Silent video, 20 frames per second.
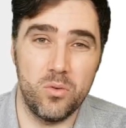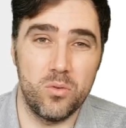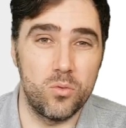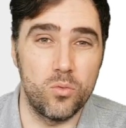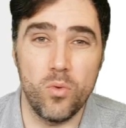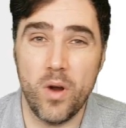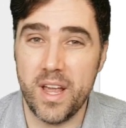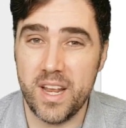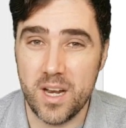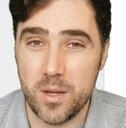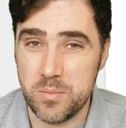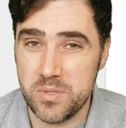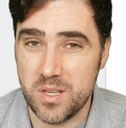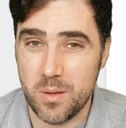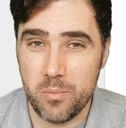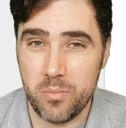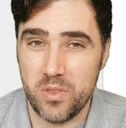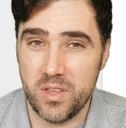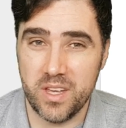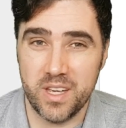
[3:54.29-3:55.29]
write up
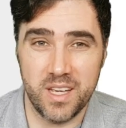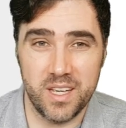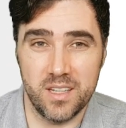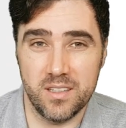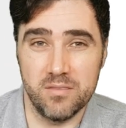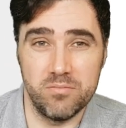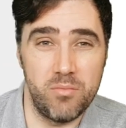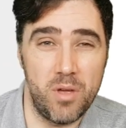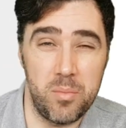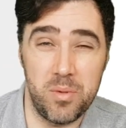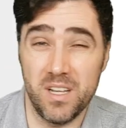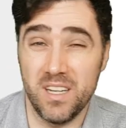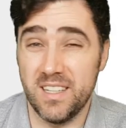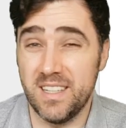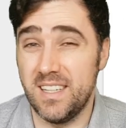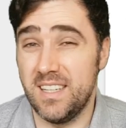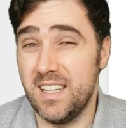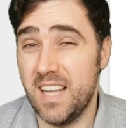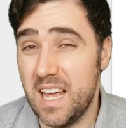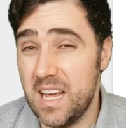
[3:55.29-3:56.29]
something maybe a
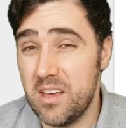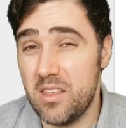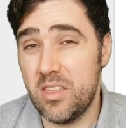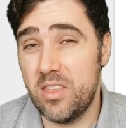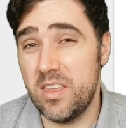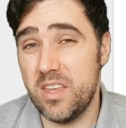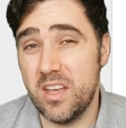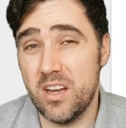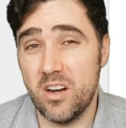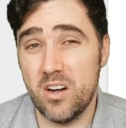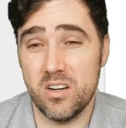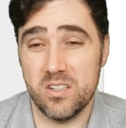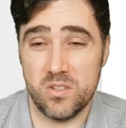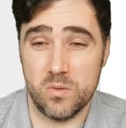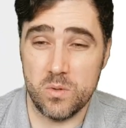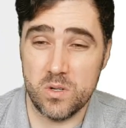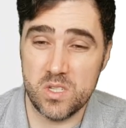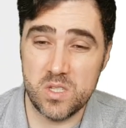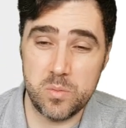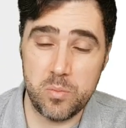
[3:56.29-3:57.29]
little lengthier as
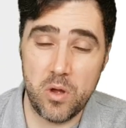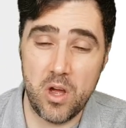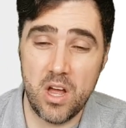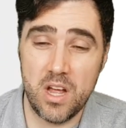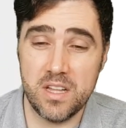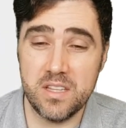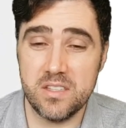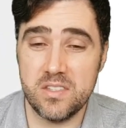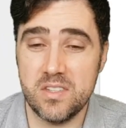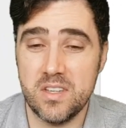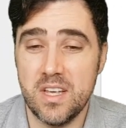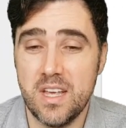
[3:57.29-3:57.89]
a response.